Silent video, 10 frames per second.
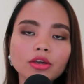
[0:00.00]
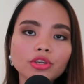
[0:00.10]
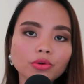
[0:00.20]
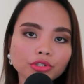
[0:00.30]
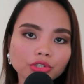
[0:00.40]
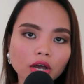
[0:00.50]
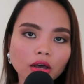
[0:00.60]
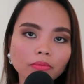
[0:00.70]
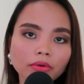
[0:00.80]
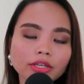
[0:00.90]
Your
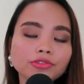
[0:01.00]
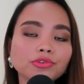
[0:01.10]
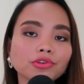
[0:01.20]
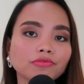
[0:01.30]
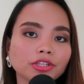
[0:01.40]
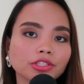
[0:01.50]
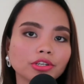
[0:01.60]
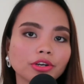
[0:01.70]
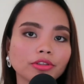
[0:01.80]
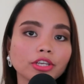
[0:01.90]
job is to
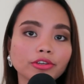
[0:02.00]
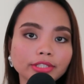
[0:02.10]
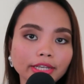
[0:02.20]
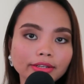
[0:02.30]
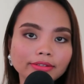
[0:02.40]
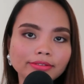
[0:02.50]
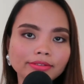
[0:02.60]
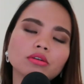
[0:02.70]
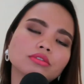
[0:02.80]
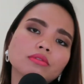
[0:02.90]
convince her that you did.
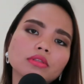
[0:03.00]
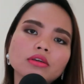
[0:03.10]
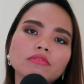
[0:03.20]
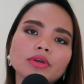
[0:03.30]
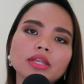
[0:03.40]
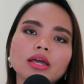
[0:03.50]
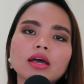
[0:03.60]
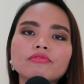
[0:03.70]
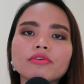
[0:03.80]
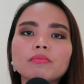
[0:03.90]
Also think of it
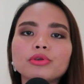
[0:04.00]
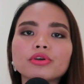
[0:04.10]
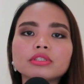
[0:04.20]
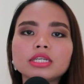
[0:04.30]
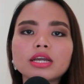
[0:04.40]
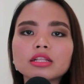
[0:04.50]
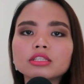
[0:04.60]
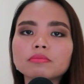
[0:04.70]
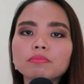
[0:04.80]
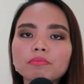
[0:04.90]
from your
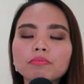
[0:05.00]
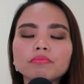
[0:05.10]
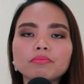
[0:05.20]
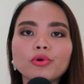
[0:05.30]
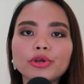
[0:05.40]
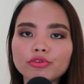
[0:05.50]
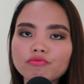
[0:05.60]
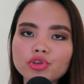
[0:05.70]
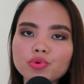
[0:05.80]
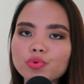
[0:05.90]
TL's point
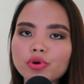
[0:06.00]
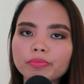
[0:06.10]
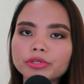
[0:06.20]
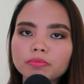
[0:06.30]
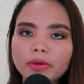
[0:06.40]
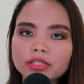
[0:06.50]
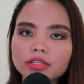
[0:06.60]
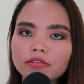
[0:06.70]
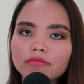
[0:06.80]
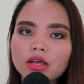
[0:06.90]
of view or
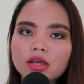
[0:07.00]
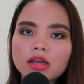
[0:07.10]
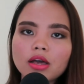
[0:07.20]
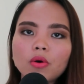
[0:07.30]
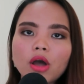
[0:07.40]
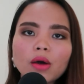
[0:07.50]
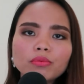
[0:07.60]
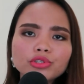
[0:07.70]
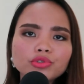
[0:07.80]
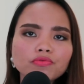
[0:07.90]
perspective. How
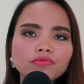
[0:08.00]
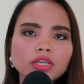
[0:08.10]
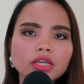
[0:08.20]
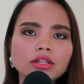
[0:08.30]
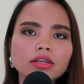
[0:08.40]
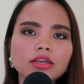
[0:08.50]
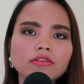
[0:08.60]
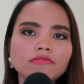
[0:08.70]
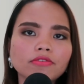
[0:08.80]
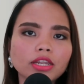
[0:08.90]
would you feel
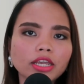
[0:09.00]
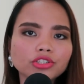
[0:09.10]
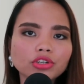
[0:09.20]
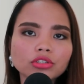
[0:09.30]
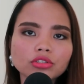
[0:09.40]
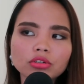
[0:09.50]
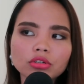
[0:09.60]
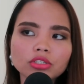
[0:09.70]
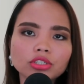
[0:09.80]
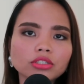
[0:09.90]
if an agent
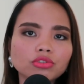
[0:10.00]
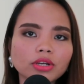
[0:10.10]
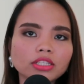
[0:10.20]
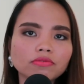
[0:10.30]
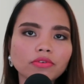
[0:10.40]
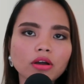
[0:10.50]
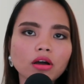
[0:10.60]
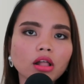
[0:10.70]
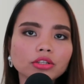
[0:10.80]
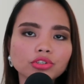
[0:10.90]
just transfer a
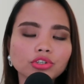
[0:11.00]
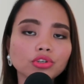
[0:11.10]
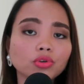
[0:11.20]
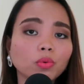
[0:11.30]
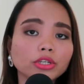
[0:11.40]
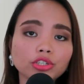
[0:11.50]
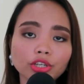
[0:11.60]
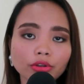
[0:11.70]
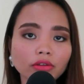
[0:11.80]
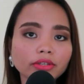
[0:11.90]
call to you when
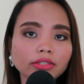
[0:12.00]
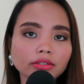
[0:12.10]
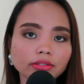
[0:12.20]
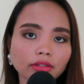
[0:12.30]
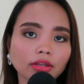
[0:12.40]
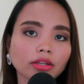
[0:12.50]
she could have assisted